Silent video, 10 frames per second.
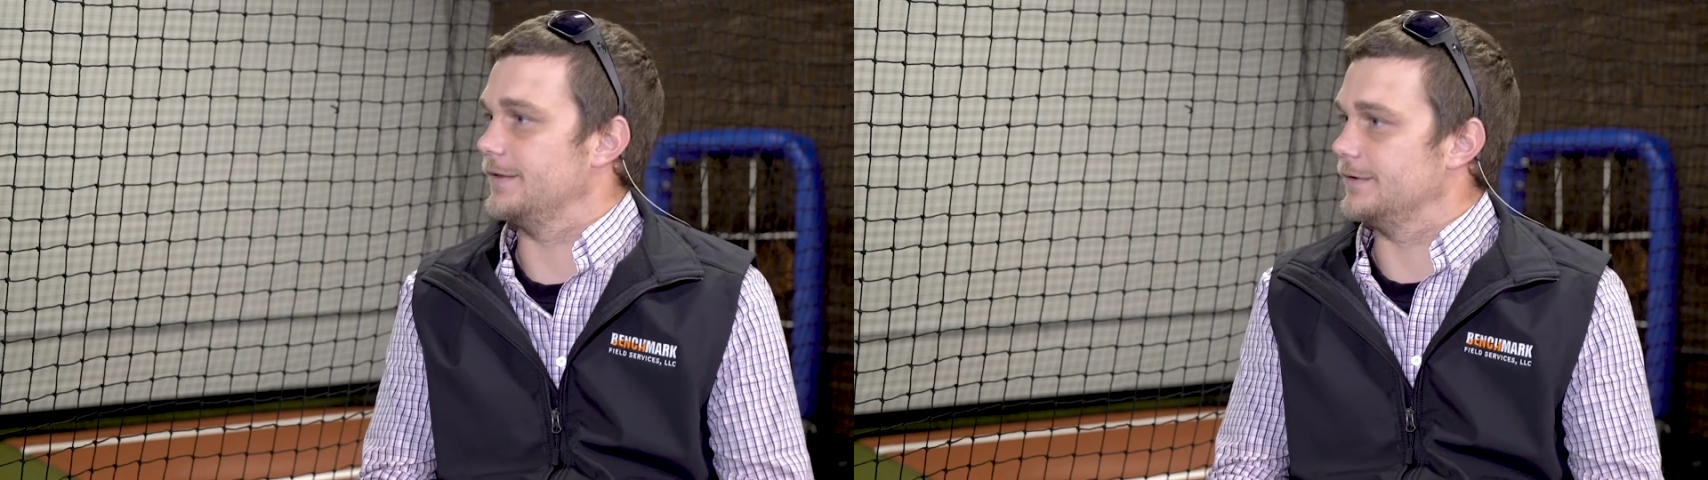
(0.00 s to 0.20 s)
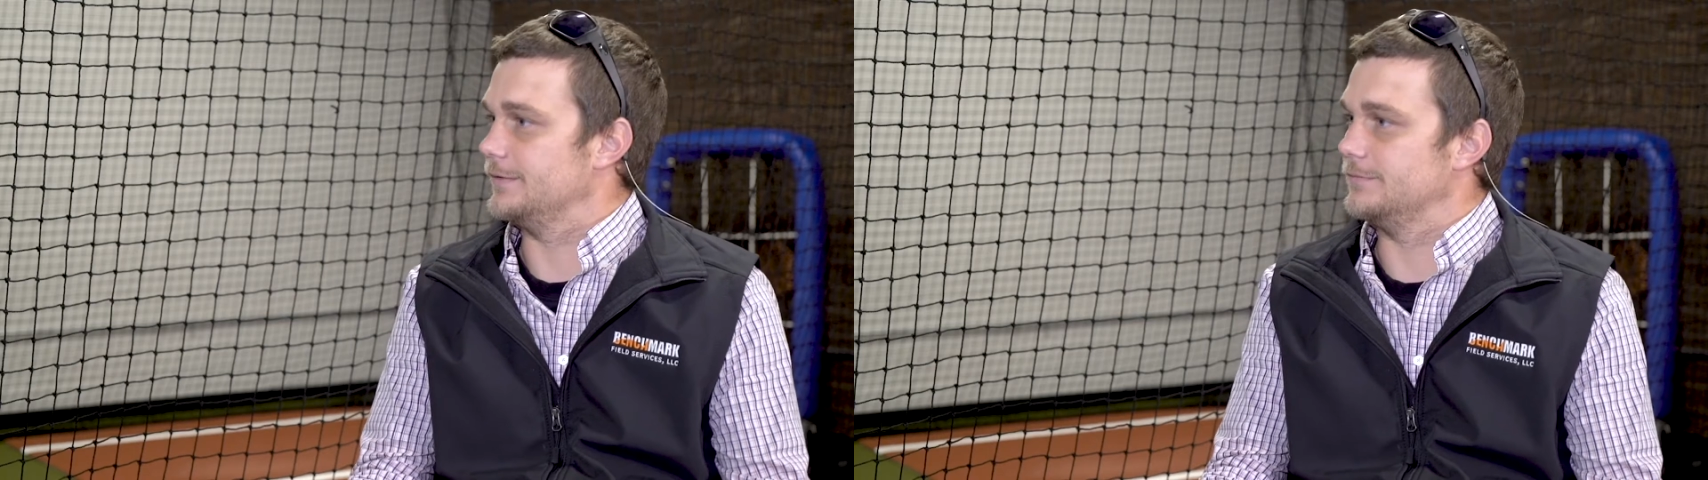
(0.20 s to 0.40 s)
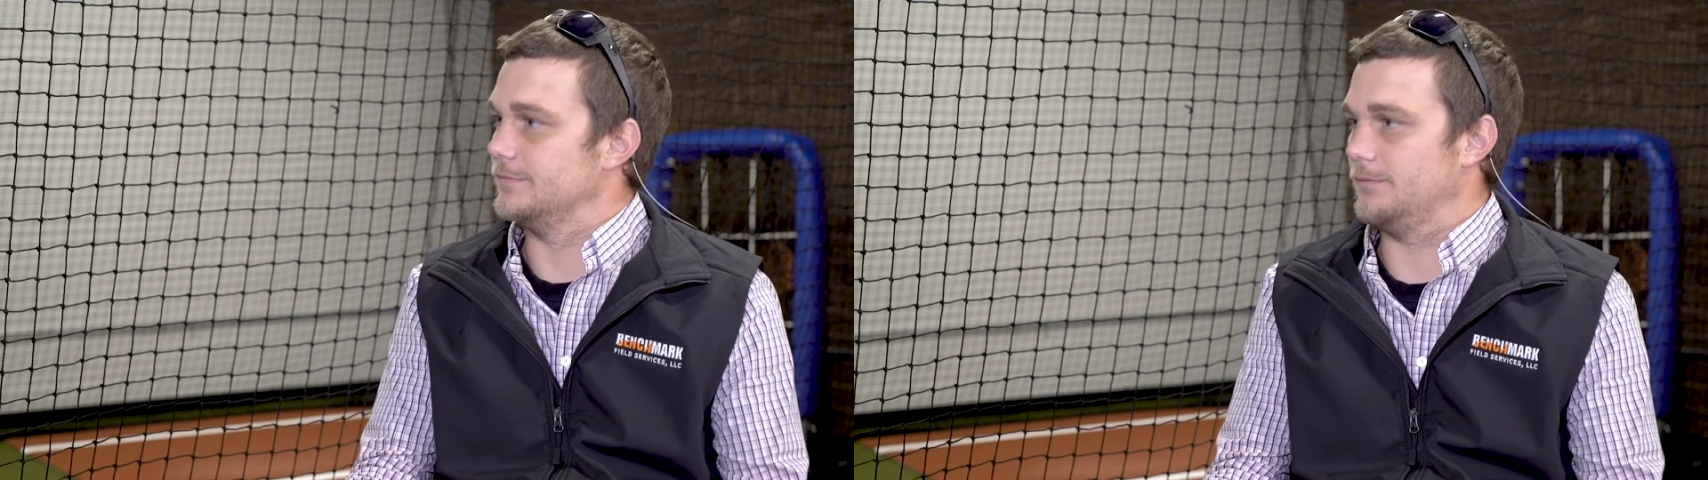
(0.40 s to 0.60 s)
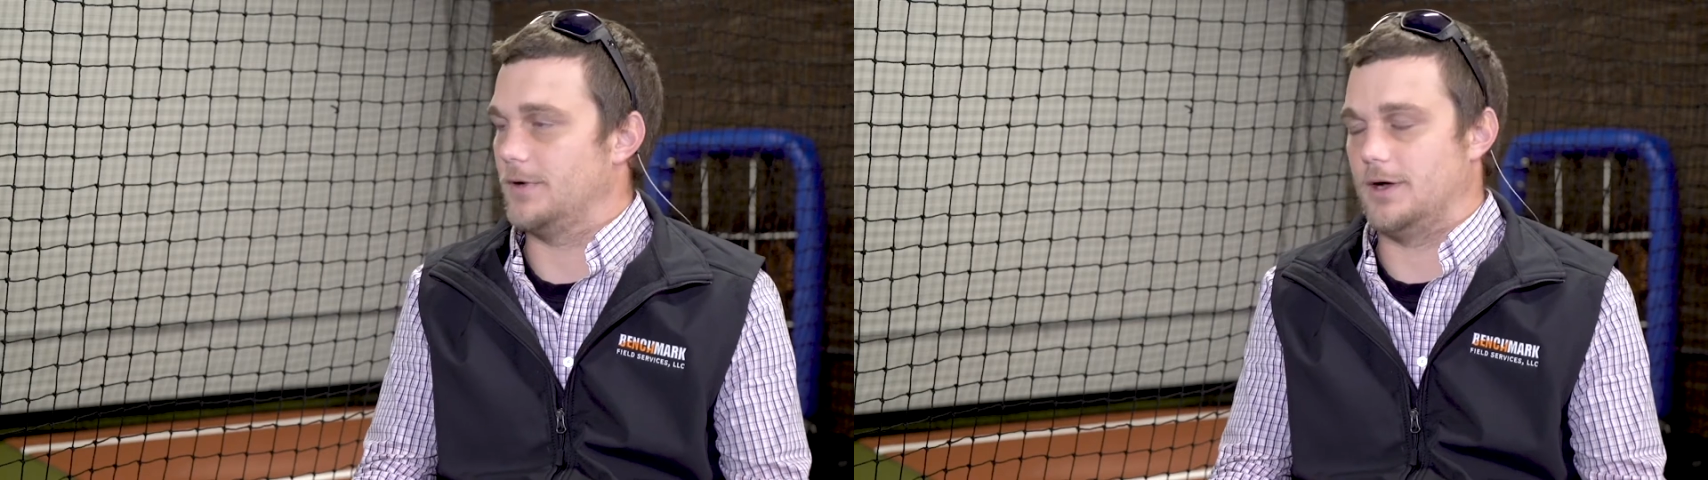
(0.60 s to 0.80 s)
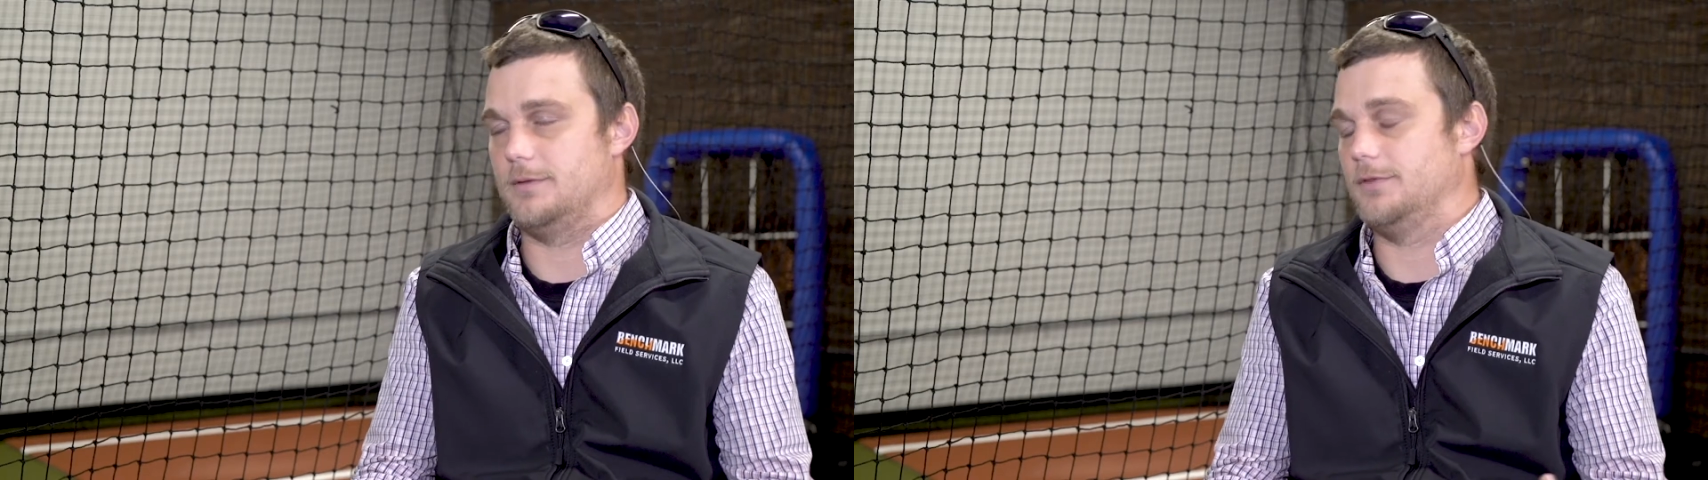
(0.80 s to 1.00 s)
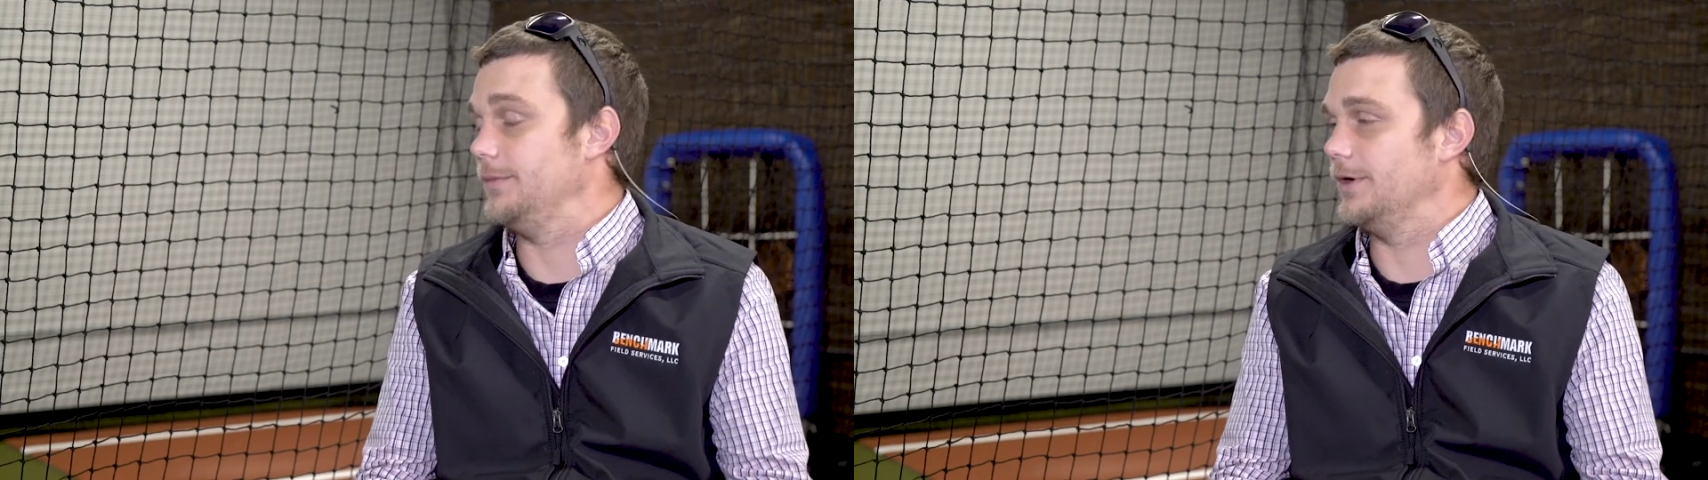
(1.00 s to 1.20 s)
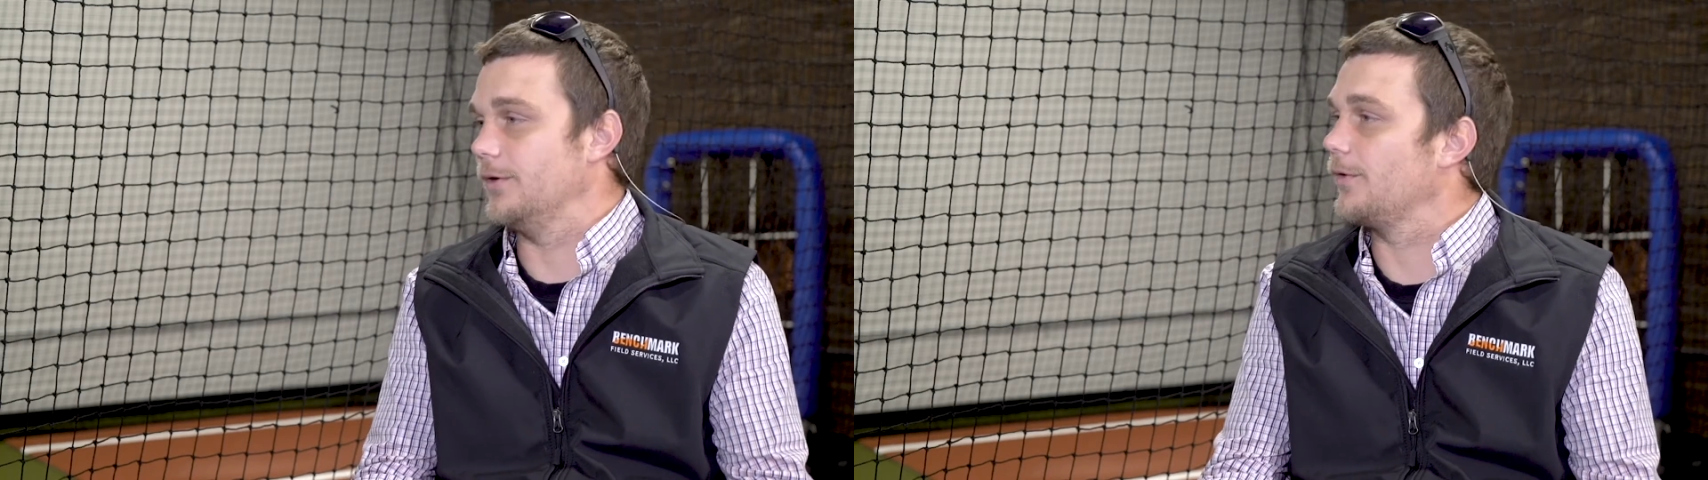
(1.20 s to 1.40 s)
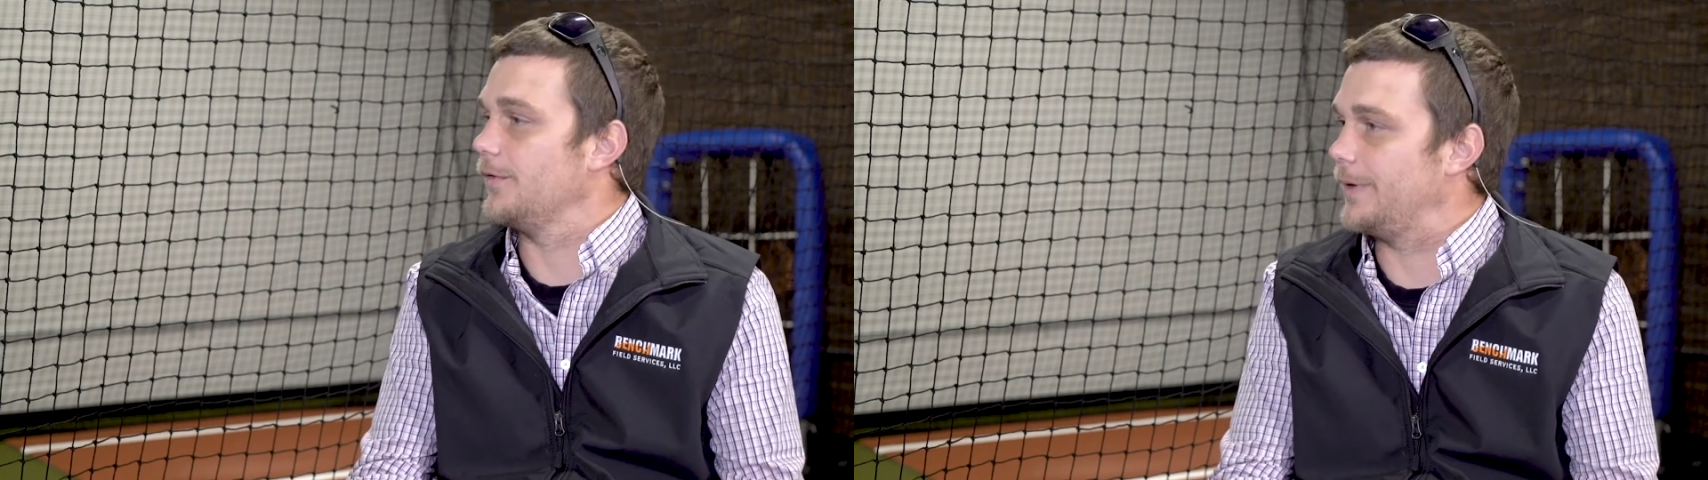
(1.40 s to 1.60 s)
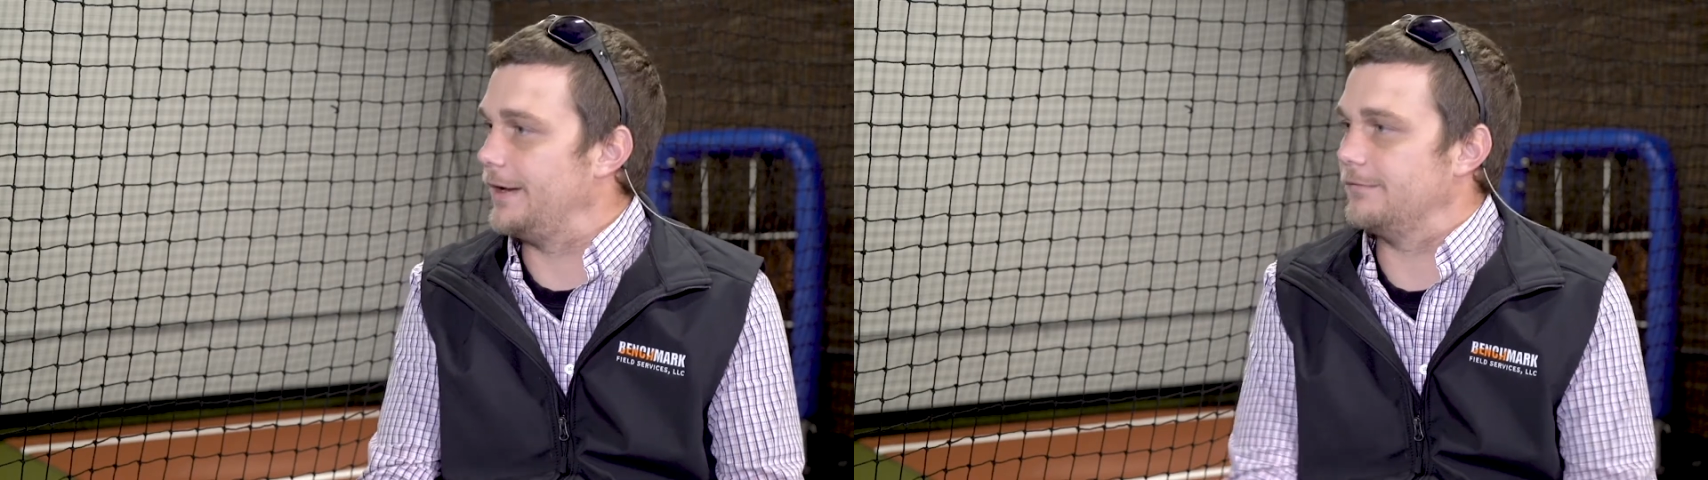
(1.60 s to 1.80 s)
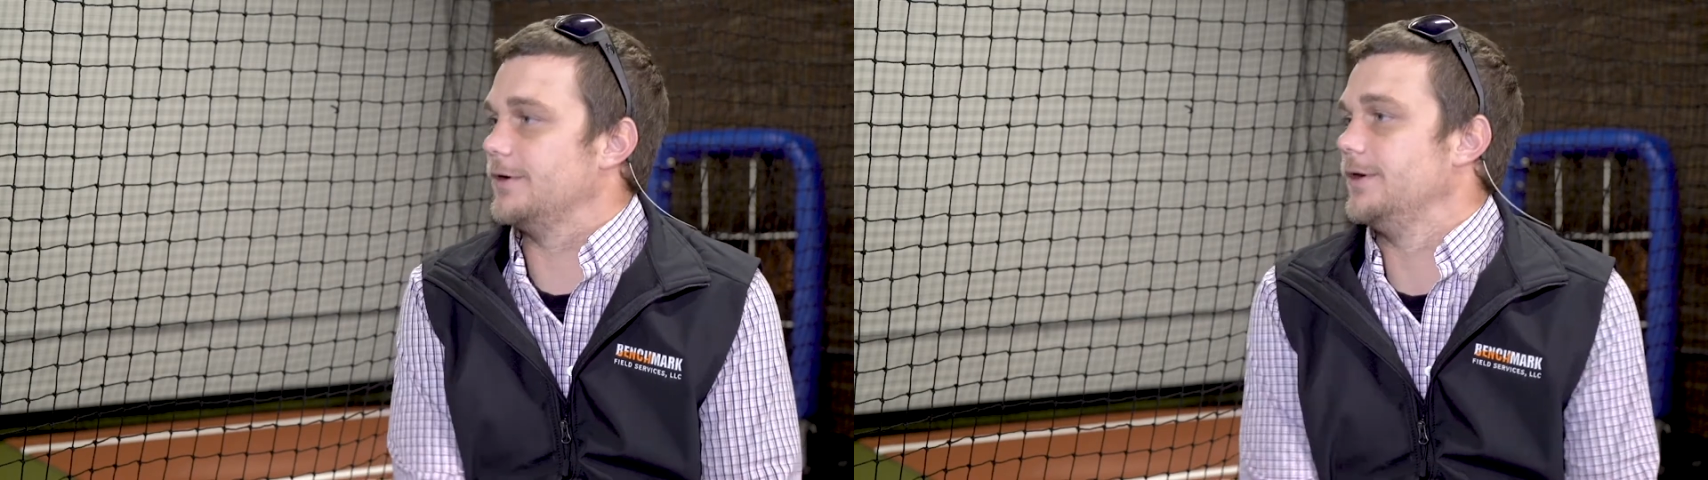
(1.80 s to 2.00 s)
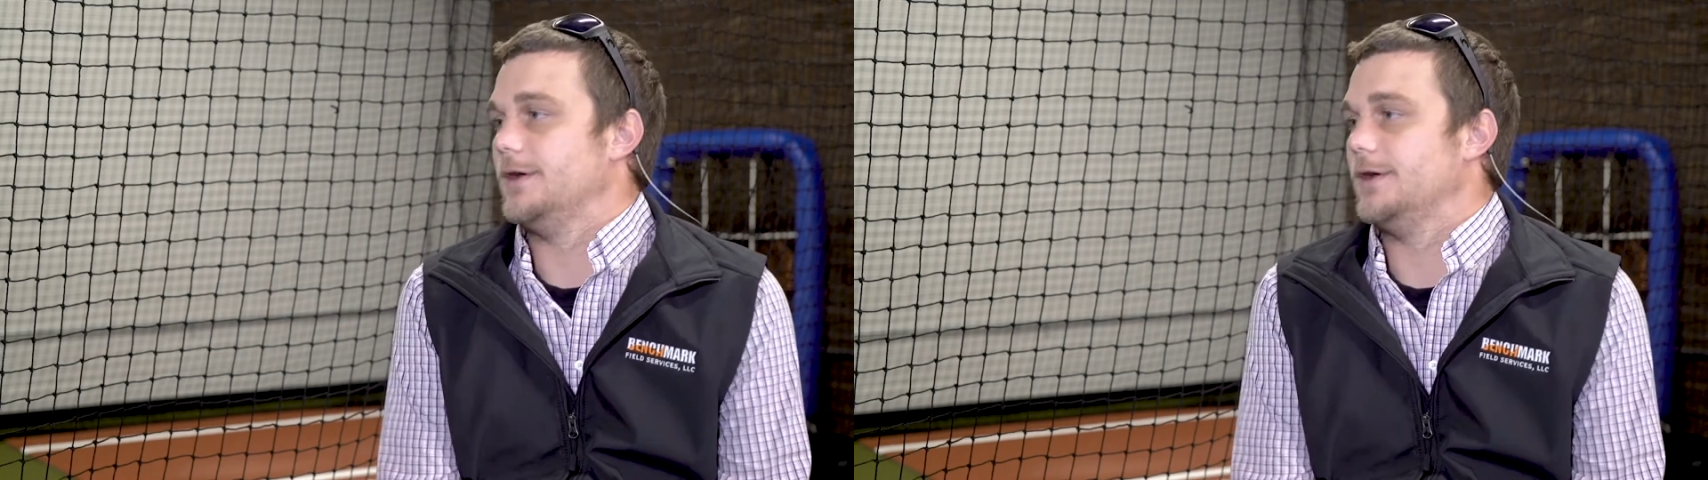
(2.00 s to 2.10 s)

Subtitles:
of the mill or the paver.